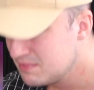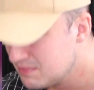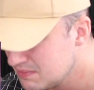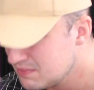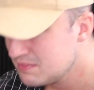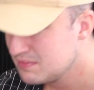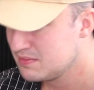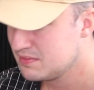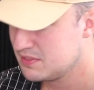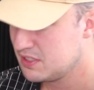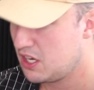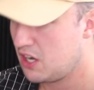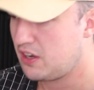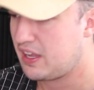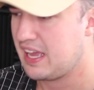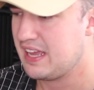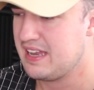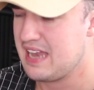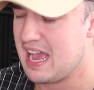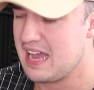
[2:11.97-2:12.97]
dummy.
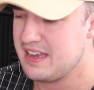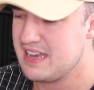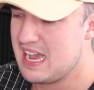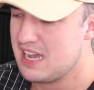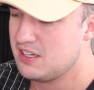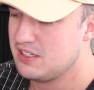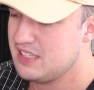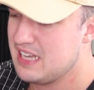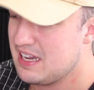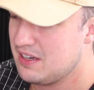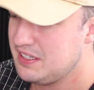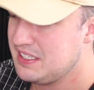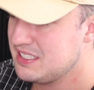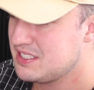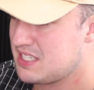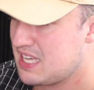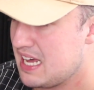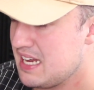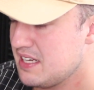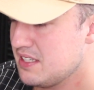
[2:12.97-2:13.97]
Okay, now
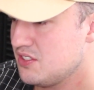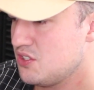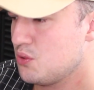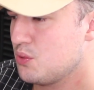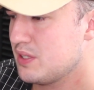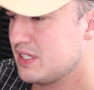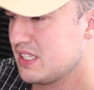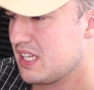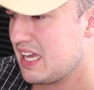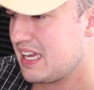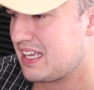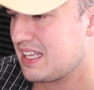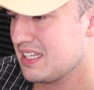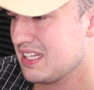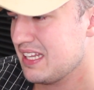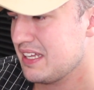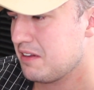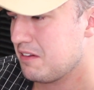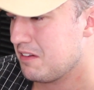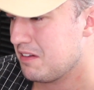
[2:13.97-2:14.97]
he's kind of doing like a
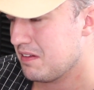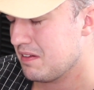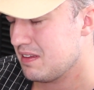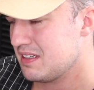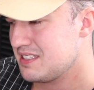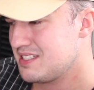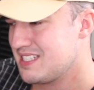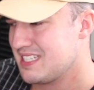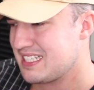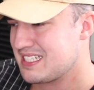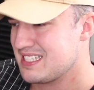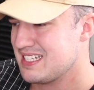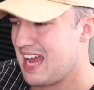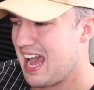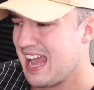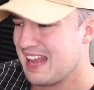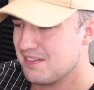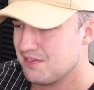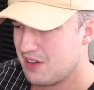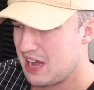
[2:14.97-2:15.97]
little
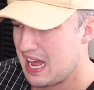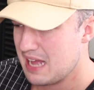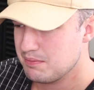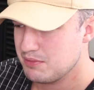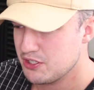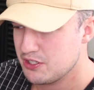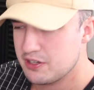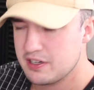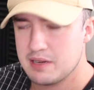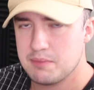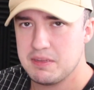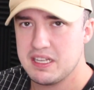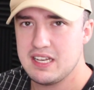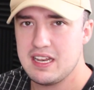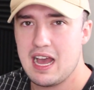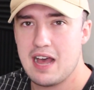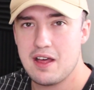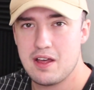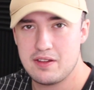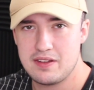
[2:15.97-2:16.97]
6ix9ine vibe, you know what I mean?
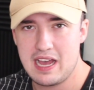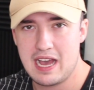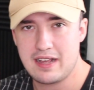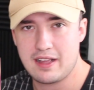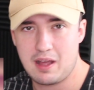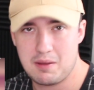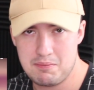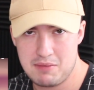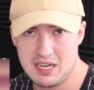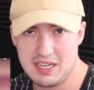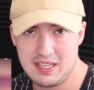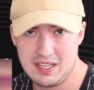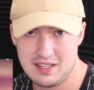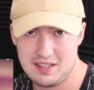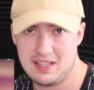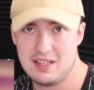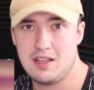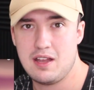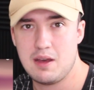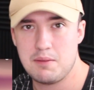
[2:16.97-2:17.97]
Now I got money
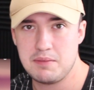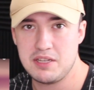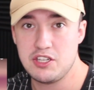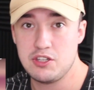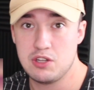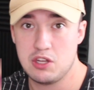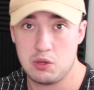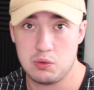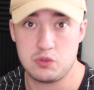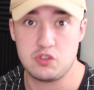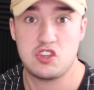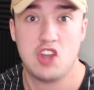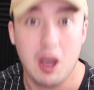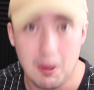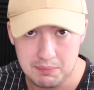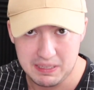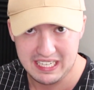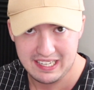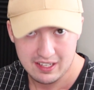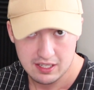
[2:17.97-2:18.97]
and they love me, you little
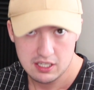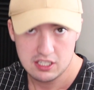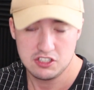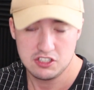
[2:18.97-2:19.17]
dummy.